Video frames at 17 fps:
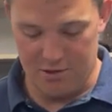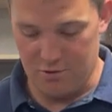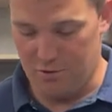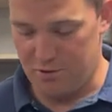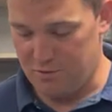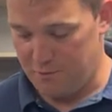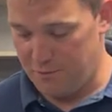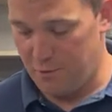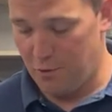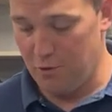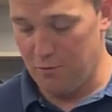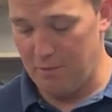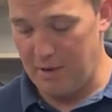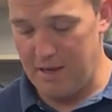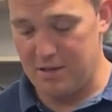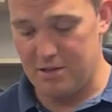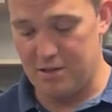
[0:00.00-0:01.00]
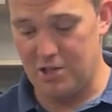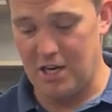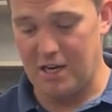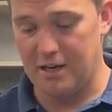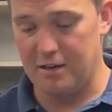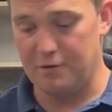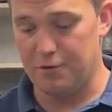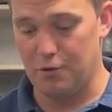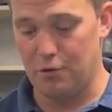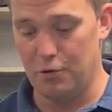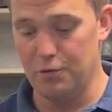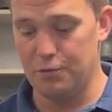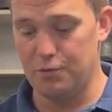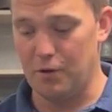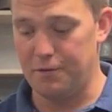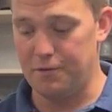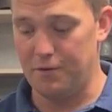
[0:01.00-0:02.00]
So it's a foreign made jacket for a
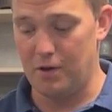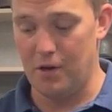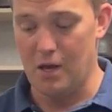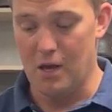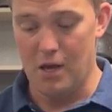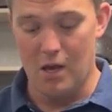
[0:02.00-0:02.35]
Luftwaffe